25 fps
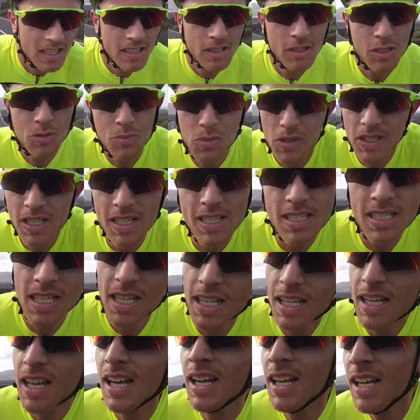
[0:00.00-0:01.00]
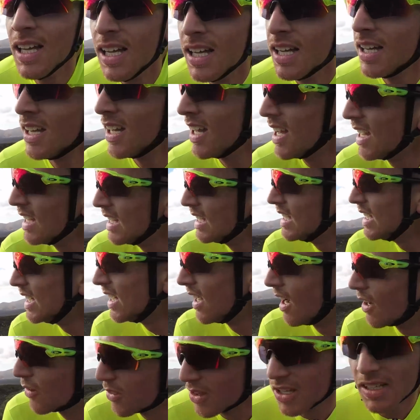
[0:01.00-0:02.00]
Looks pretty sick.
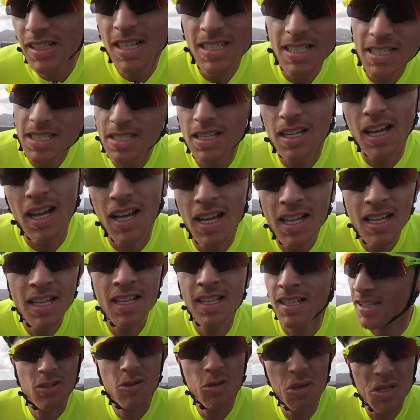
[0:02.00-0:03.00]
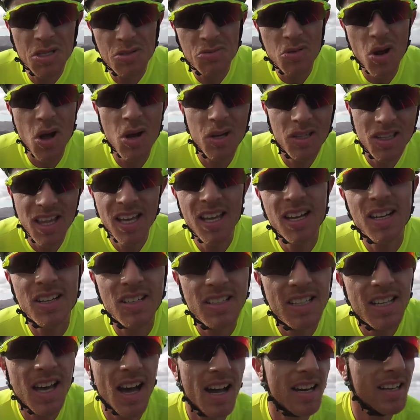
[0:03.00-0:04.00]
I think this is the coolest road
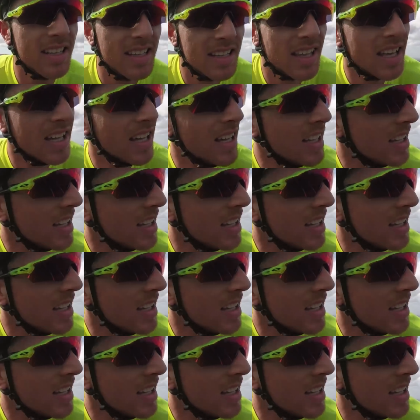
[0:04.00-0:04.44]
here on the island.